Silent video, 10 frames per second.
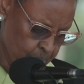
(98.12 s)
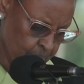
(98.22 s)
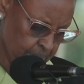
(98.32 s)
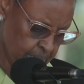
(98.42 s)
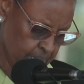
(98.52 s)

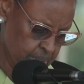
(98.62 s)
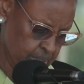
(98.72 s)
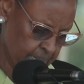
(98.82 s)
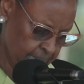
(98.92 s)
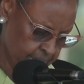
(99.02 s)
bringing
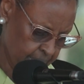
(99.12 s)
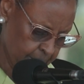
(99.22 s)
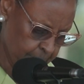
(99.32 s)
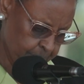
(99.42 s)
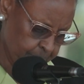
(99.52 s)
together
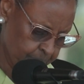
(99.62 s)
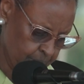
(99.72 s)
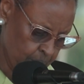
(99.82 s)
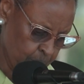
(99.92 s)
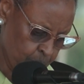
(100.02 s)

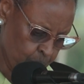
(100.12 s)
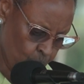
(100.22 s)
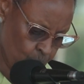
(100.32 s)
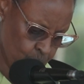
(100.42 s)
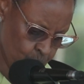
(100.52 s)

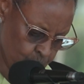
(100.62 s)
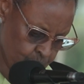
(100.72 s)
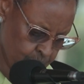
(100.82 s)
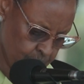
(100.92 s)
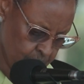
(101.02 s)
more
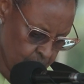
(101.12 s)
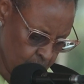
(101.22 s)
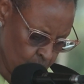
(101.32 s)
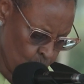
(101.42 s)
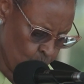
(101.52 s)
youth
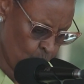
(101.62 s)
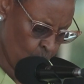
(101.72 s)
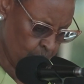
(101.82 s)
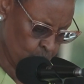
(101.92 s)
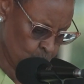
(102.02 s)
who
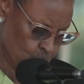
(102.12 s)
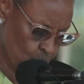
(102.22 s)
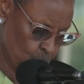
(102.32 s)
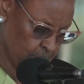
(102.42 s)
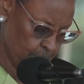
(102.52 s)
are not
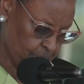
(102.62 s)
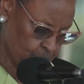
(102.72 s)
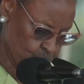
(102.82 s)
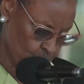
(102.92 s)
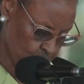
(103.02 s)
only
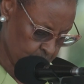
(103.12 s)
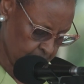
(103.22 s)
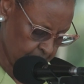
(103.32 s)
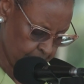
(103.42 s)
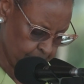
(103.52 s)

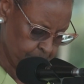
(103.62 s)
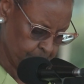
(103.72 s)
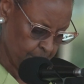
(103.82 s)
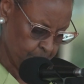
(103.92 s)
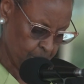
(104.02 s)
patriotic
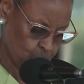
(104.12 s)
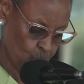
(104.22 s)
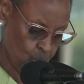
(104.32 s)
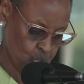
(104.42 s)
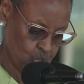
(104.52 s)
but
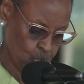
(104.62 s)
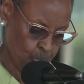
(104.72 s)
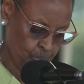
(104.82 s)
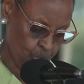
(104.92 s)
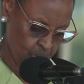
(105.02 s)
also
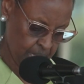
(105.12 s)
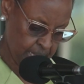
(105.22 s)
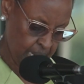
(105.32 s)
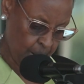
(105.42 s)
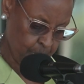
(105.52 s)

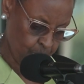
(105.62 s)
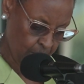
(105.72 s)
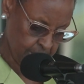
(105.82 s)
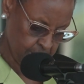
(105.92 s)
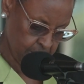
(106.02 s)
morally
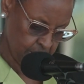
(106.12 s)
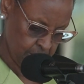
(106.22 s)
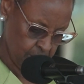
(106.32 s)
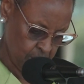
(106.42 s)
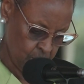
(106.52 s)
upright,
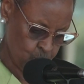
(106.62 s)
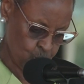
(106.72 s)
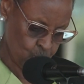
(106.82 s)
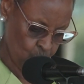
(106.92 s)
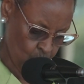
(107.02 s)

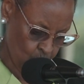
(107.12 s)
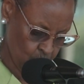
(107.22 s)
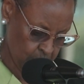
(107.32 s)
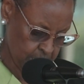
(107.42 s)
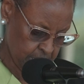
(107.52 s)
strong on
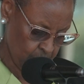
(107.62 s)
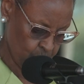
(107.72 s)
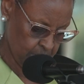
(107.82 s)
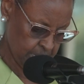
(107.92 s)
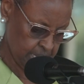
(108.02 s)

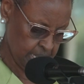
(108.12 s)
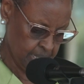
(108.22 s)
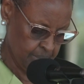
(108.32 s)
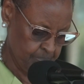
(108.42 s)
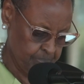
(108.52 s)
integrity
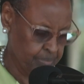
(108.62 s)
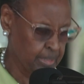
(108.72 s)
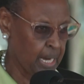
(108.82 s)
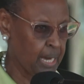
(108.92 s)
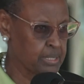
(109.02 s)

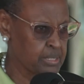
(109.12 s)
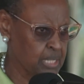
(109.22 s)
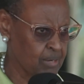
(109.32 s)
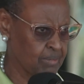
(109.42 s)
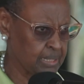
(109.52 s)
and
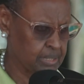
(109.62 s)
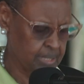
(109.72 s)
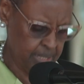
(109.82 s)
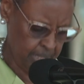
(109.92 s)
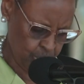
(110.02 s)
servant
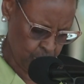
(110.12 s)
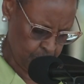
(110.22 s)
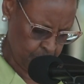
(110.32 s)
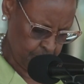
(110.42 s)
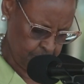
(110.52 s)
leadership,